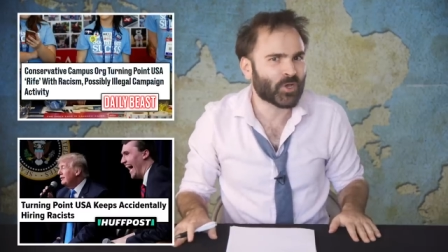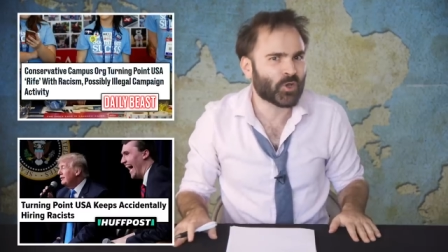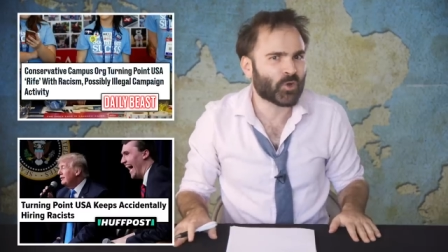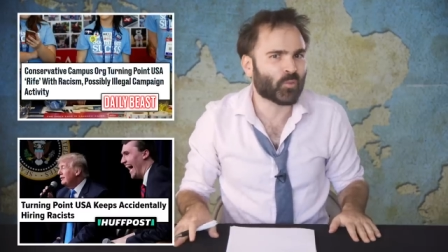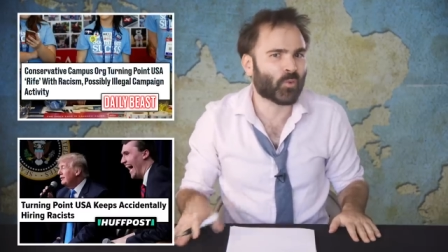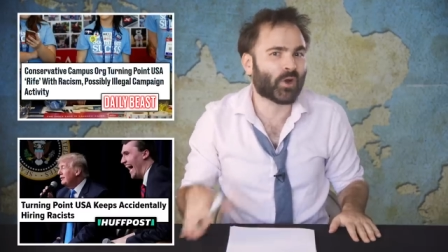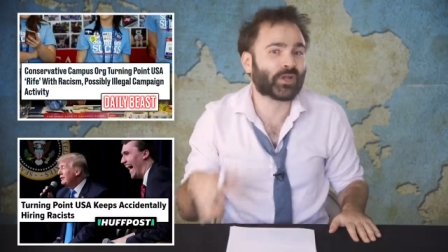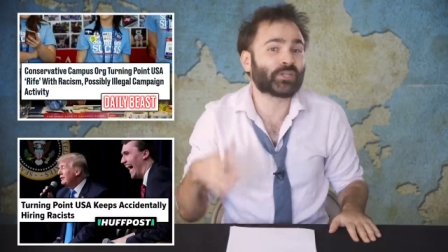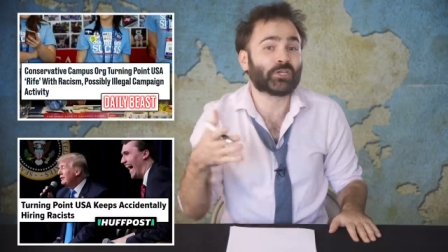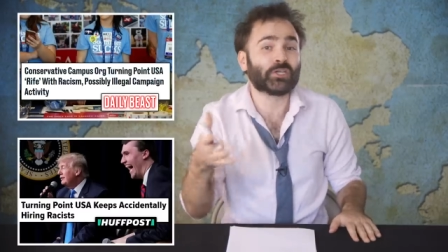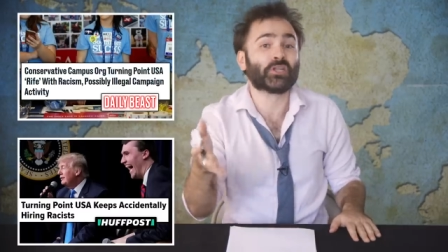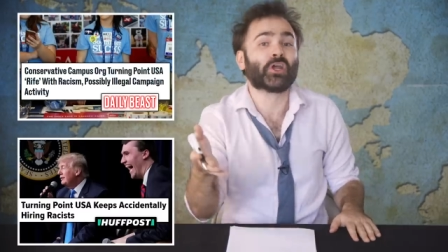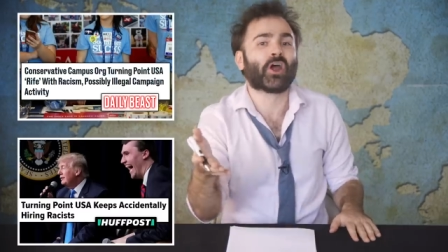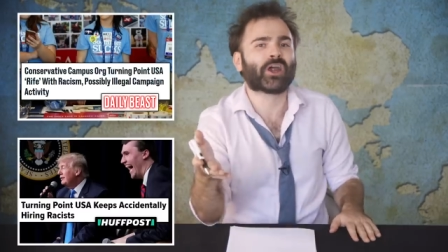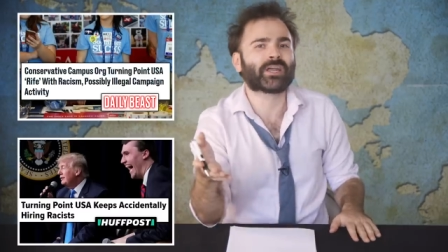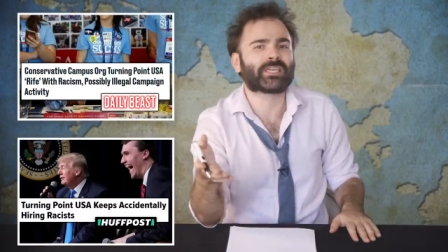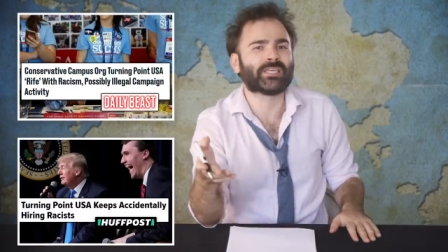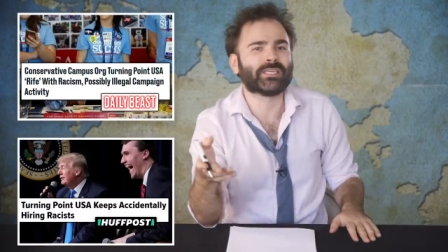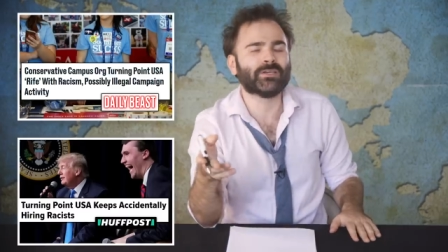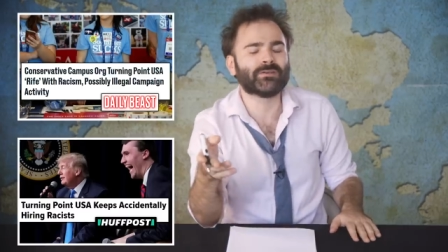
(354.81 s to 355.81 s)
One could
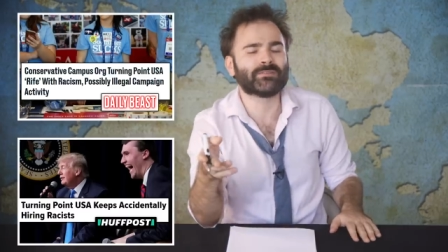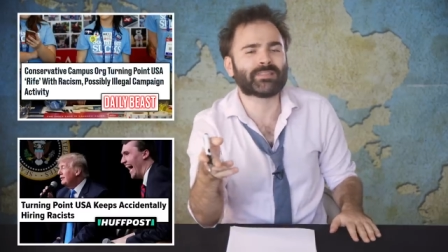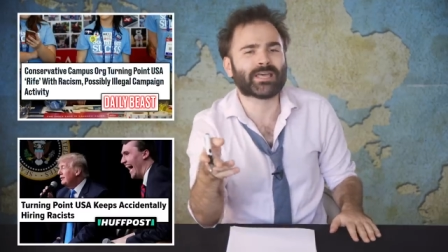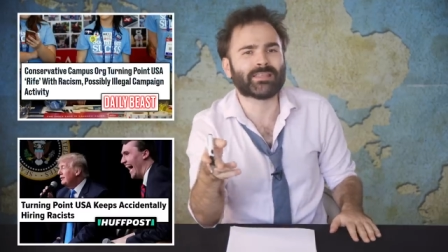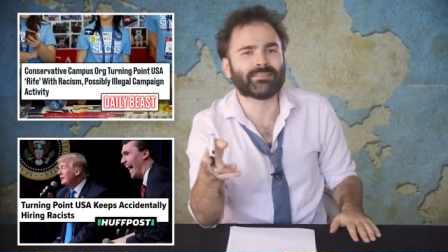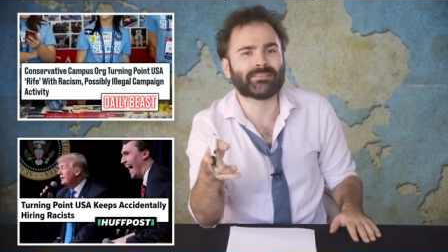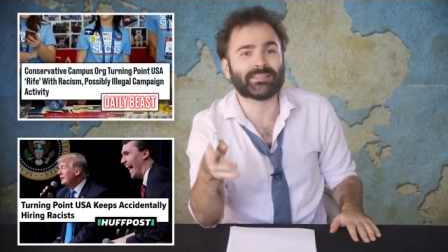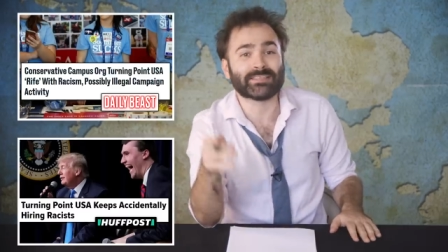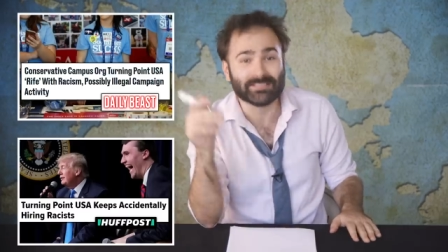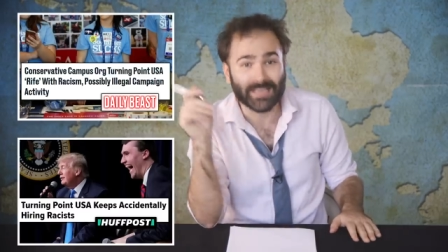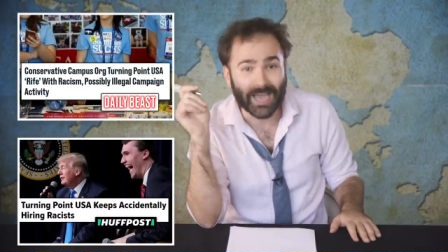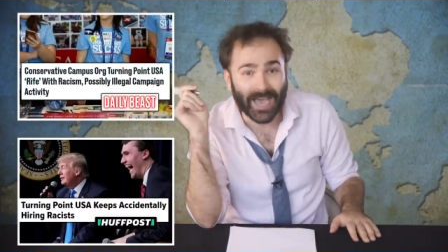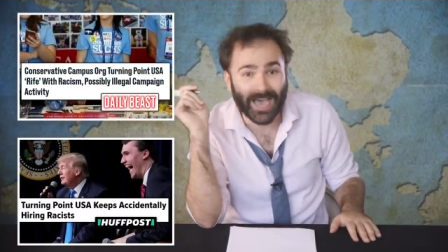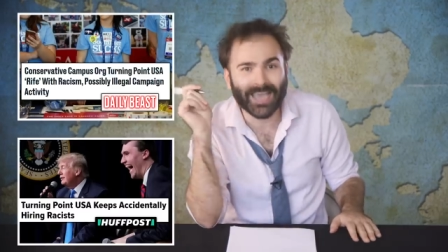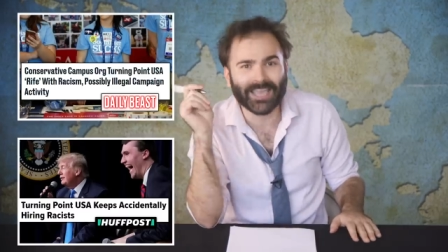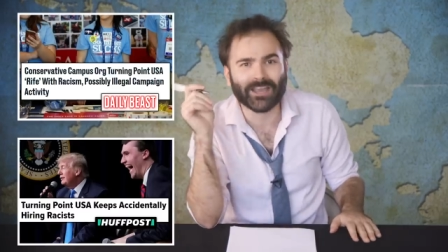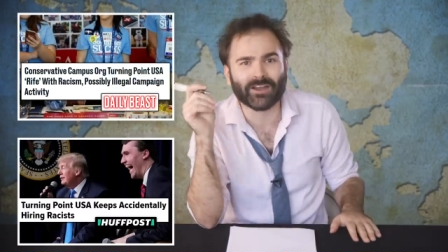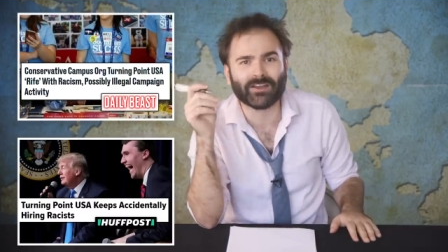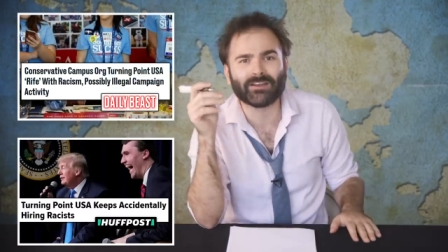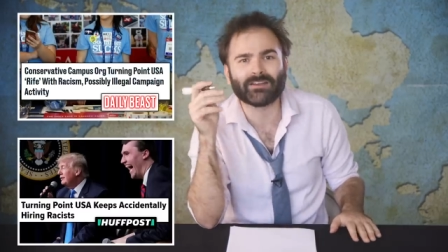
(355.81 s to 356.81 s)
argue that this
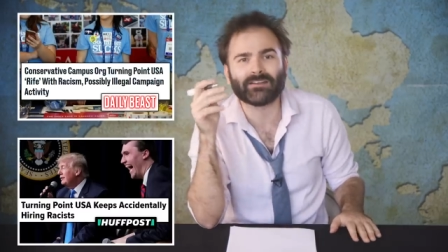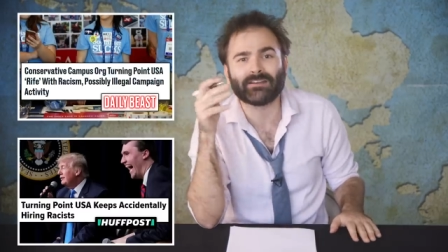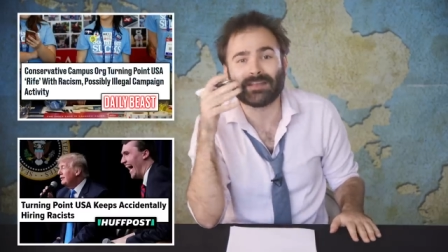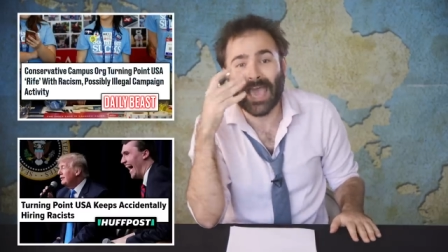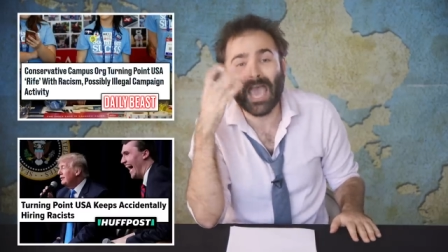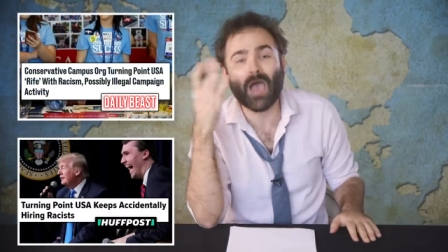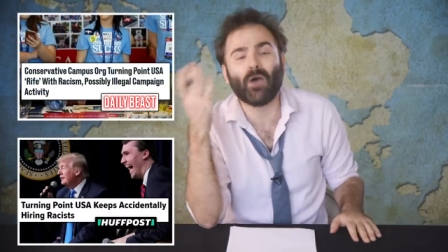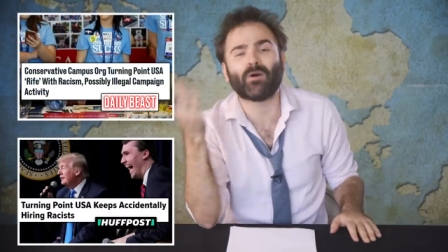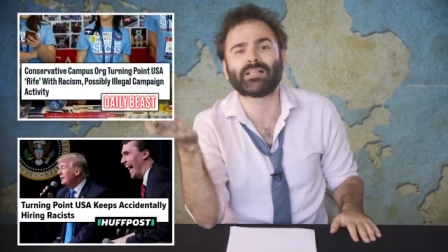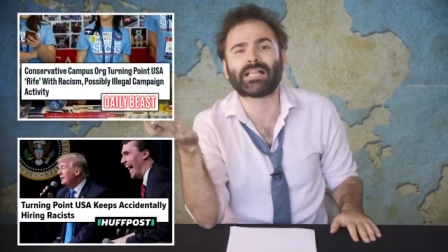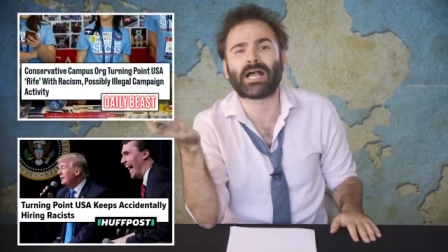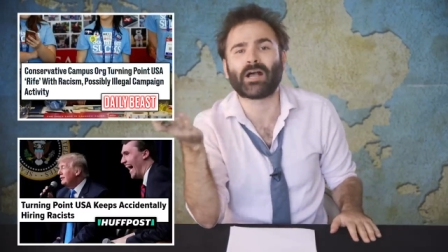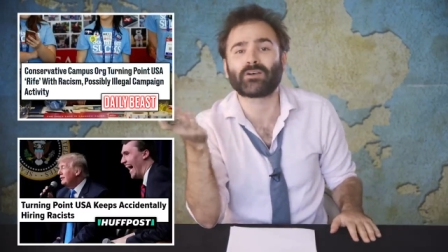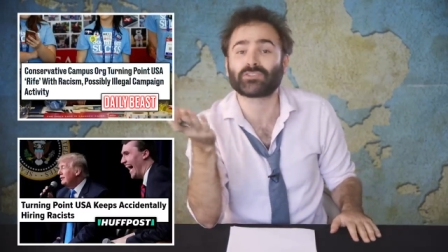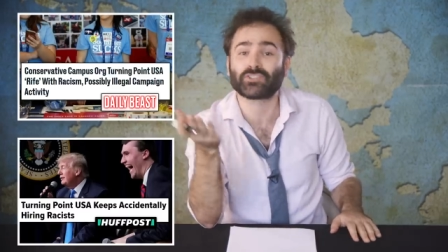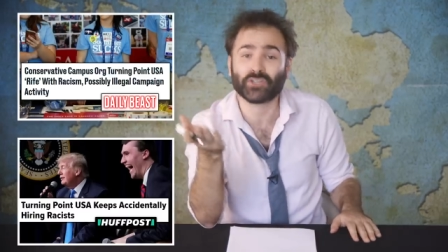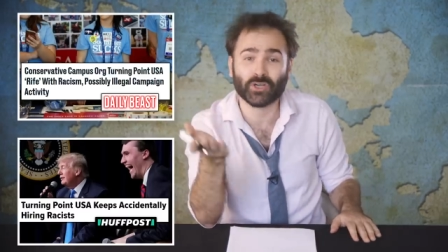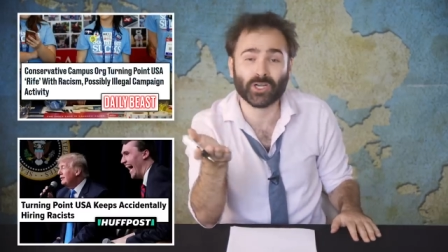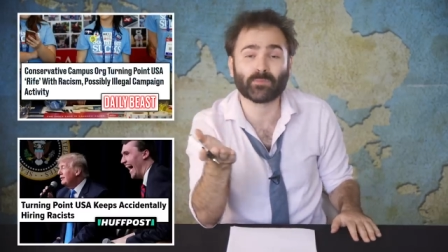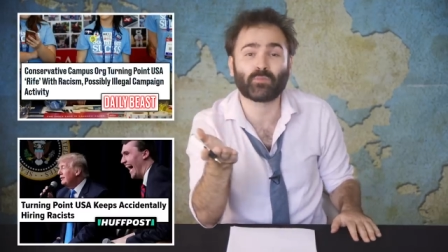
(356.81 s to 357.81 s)
hire now
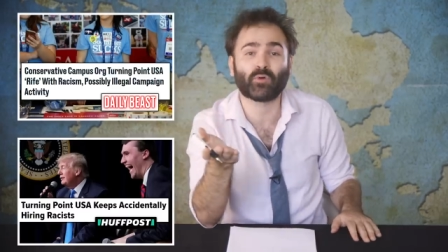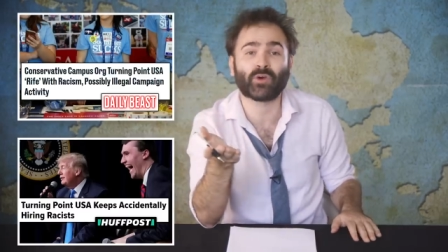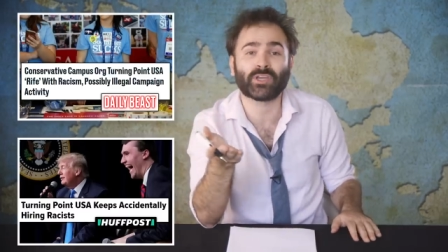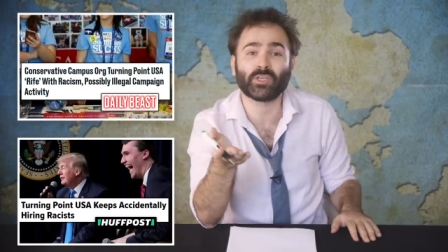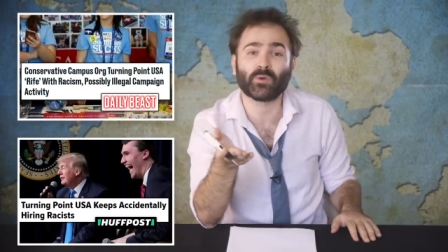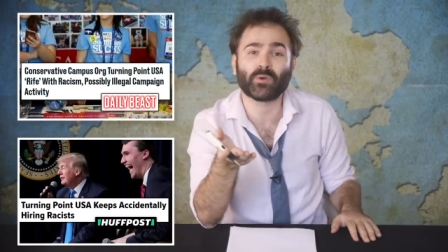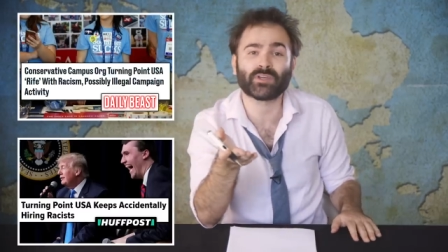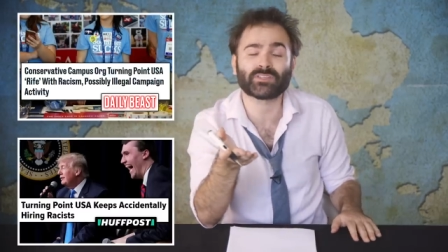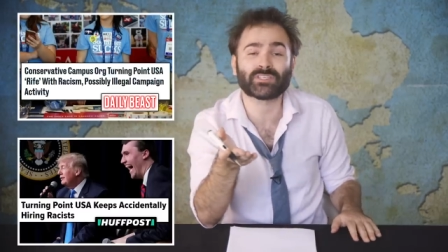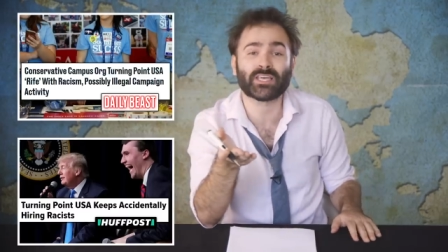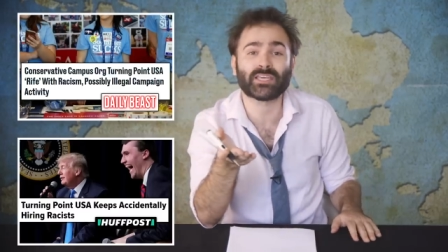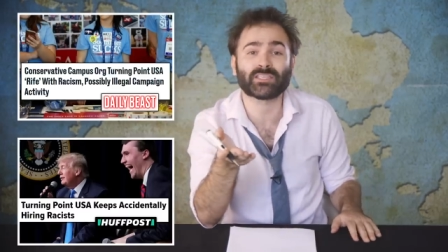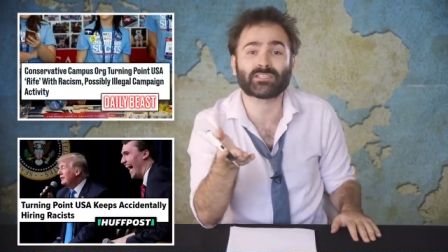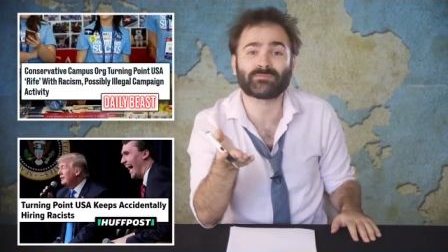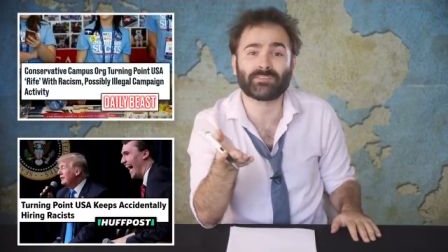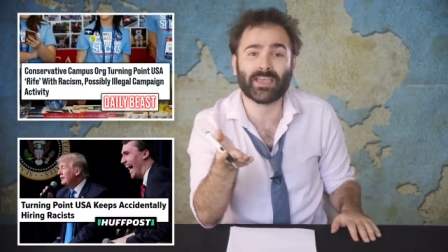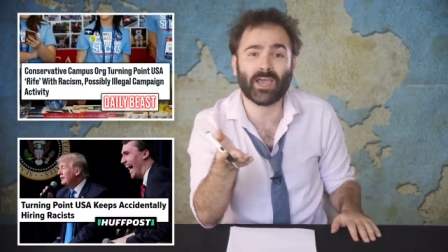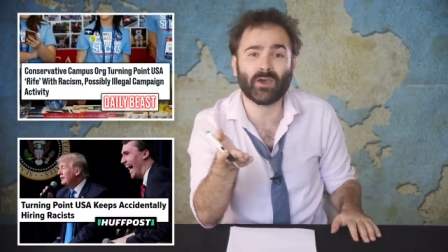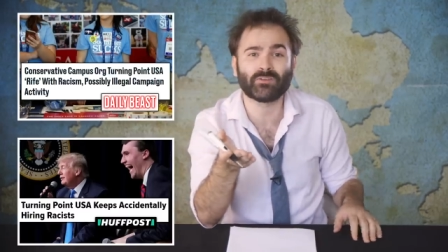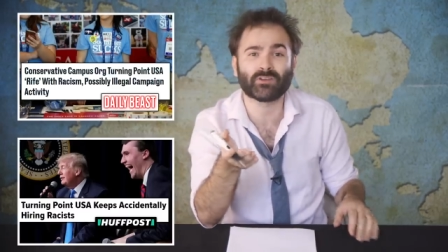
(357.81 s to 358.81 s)
allows Turning Point U S A's
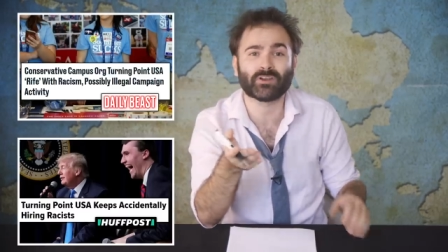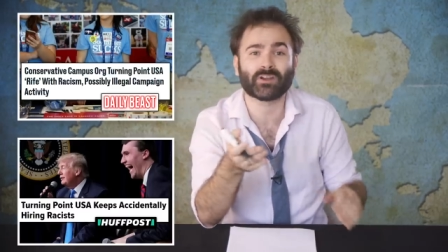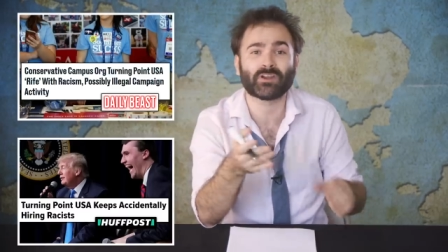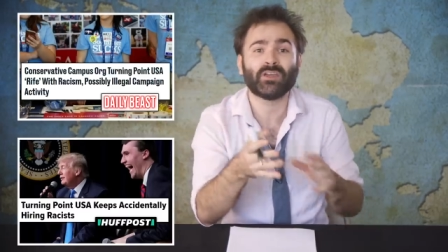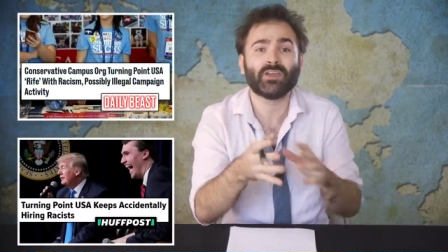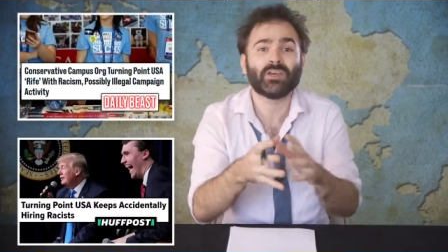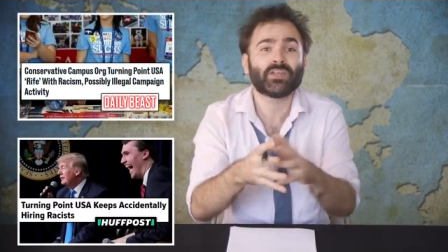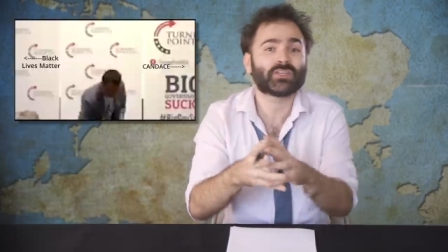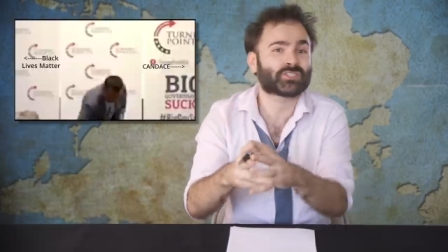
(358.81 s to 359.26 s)
founder,